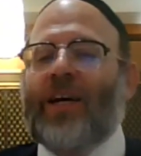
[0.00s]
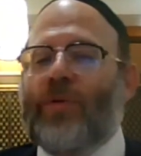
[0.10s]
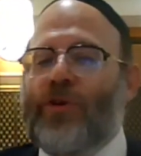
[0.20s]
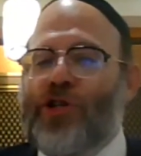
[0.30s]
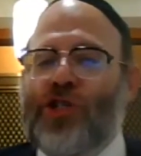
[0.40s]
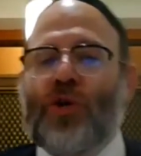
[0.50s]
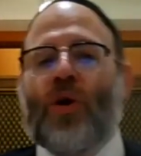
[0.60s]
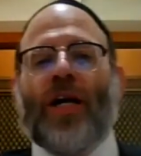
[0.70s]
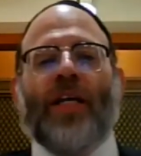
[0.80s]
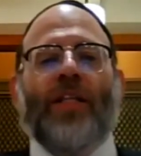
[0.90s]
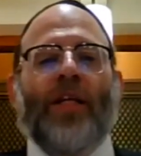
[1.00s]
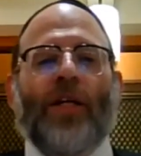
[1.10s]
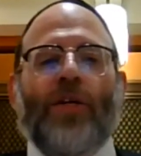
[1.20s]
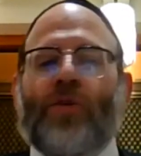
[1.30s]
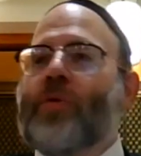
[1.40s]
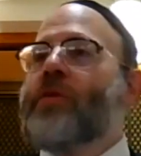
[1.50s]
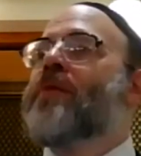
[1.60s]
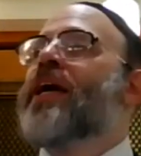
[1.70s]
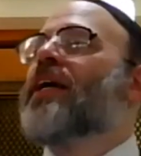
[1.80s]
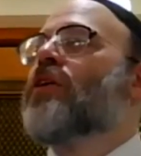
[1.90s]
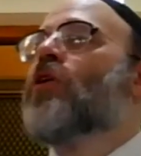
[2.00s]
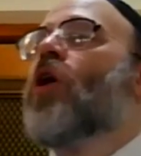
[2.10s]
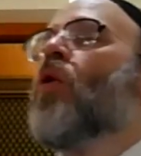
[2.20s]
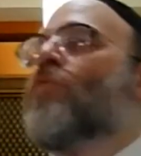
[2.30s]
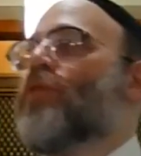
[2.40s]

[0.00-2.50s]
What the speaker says: it would join to go